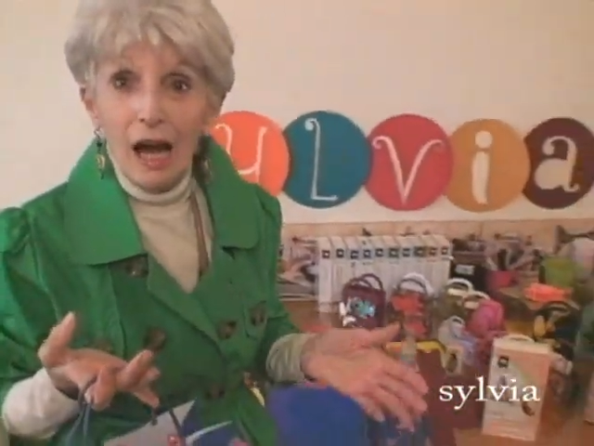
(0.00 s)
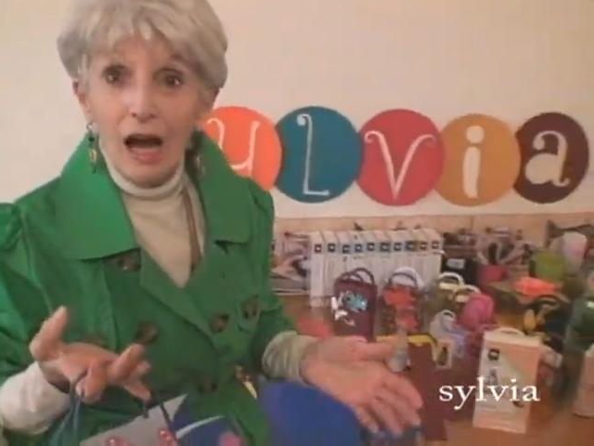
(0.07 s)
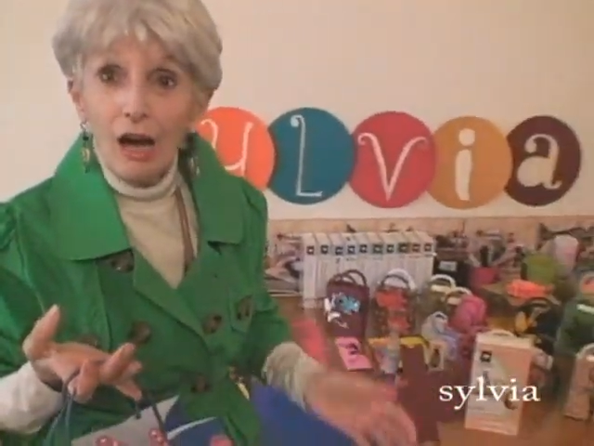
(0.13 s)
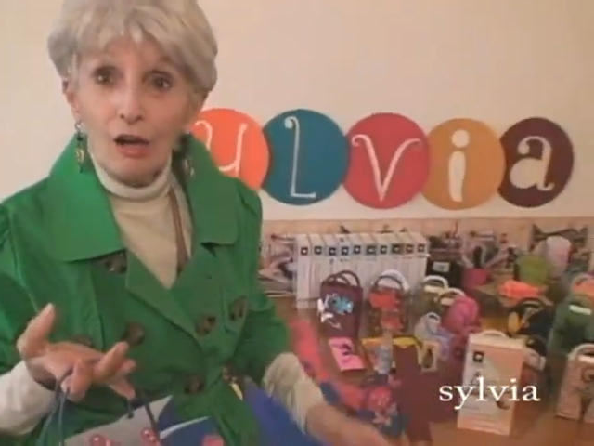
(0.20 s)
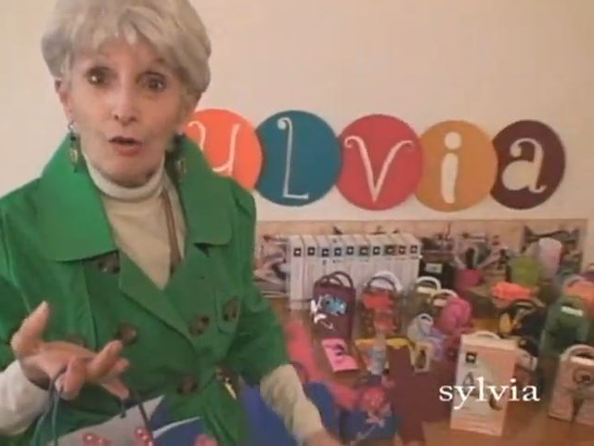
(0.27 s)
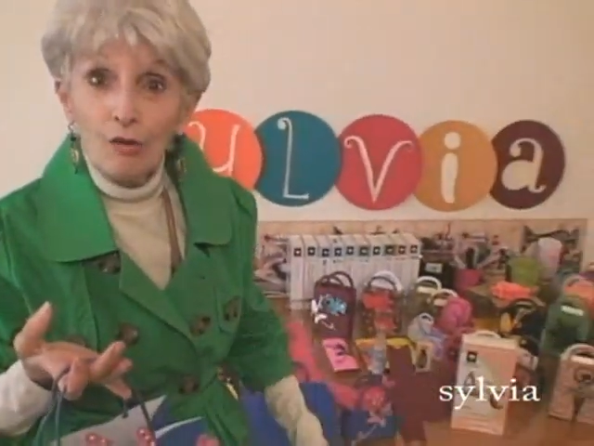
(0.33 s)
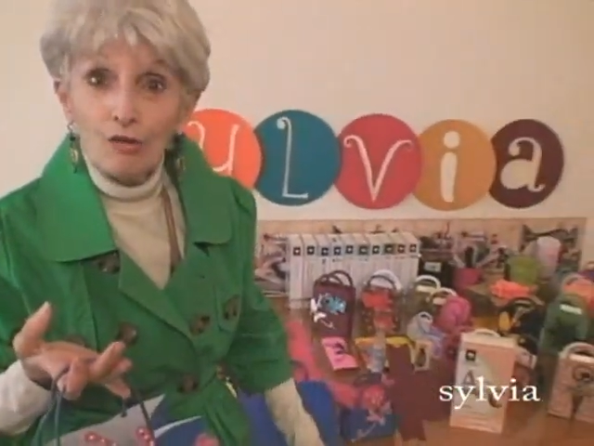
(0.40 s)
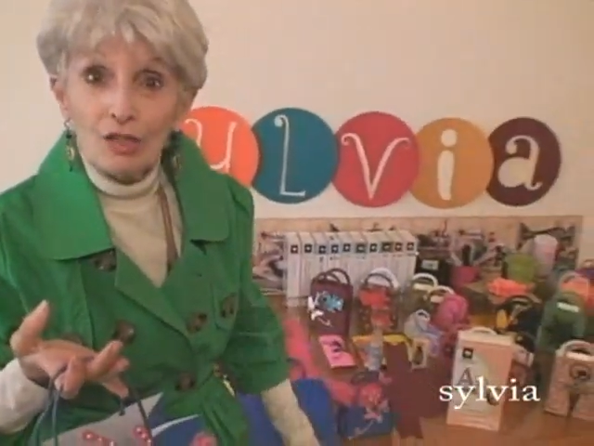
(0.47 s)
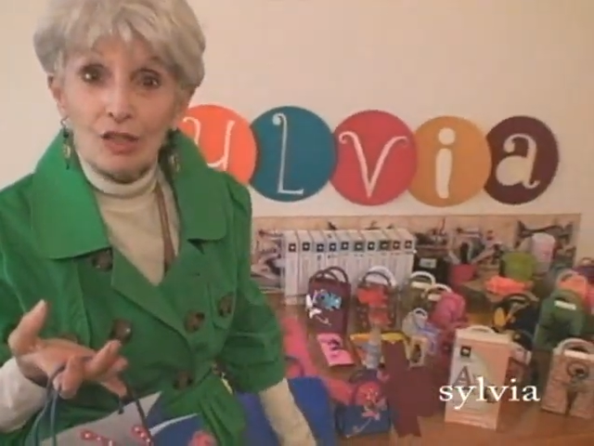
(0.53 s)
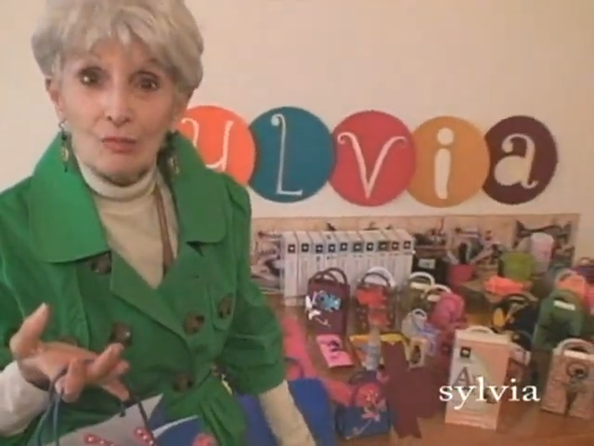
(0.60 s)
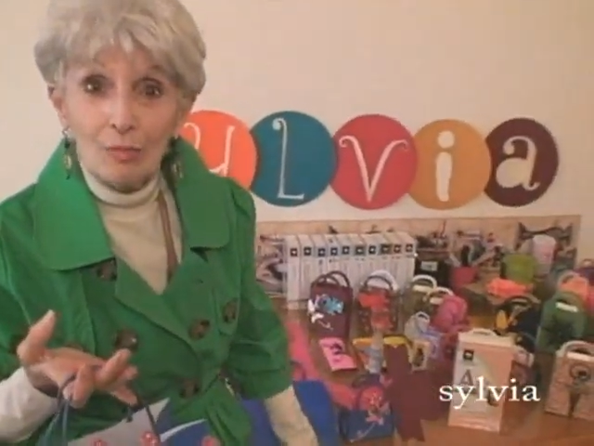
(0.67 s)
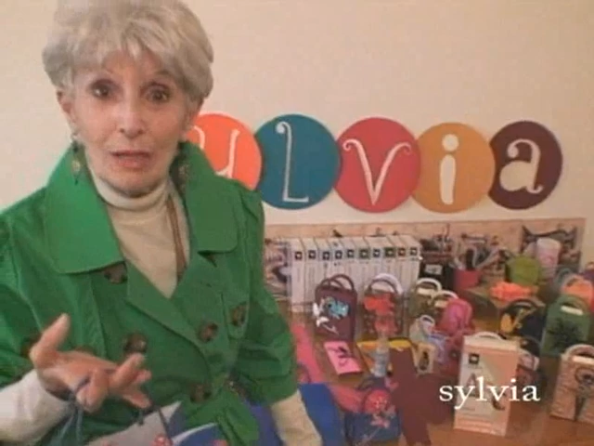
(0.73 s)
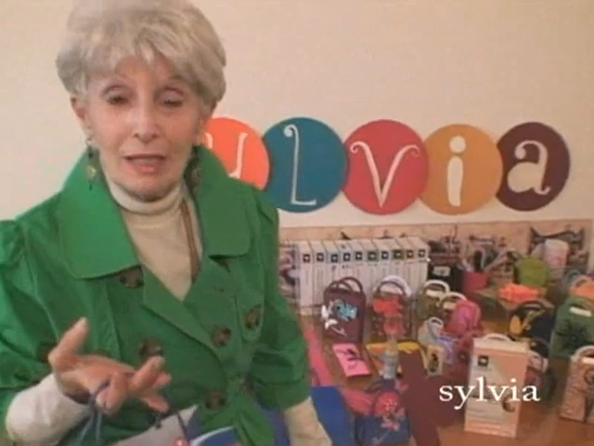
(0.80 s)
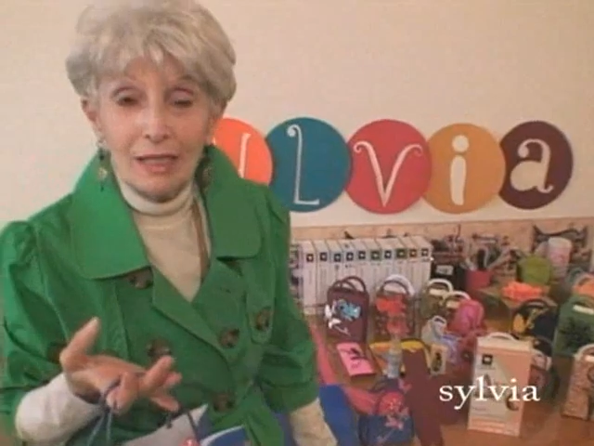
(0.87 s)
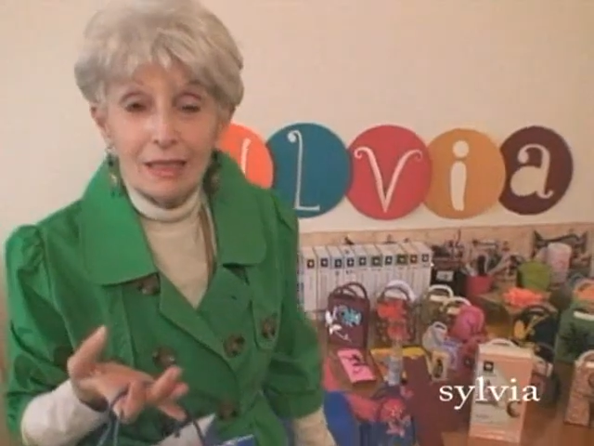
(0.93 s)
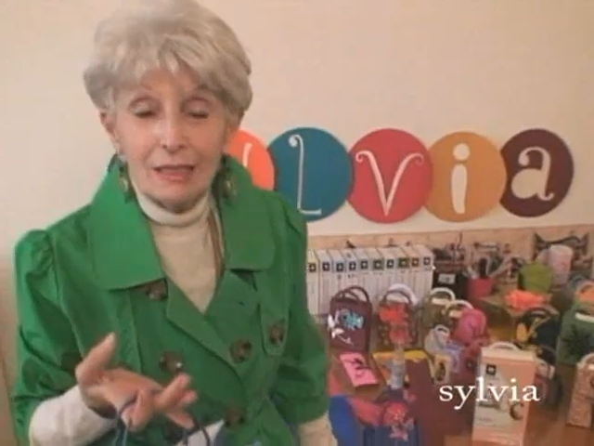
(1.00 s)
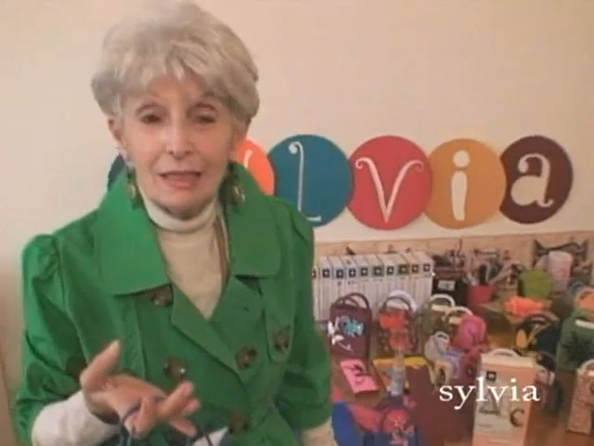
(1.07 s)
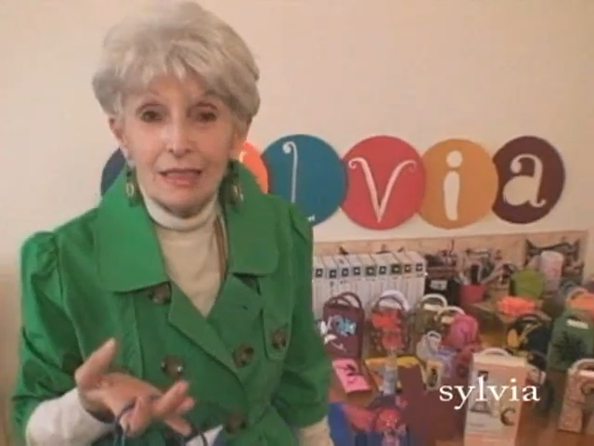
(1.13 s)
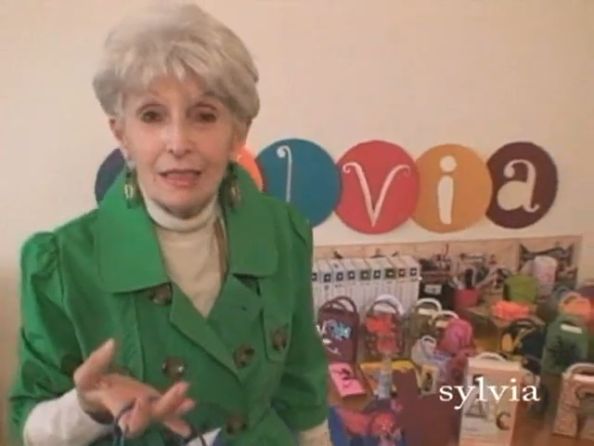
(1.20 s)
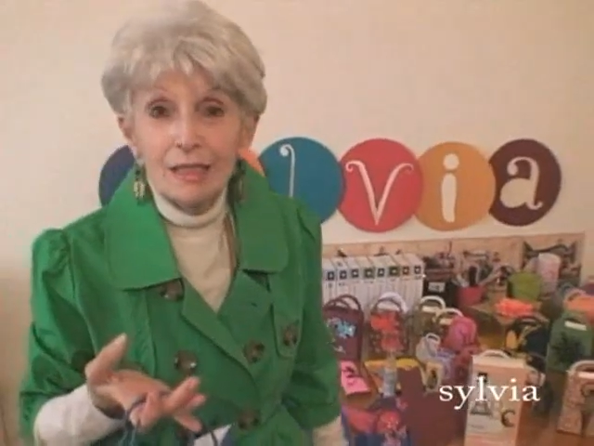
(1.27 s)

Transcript: I also made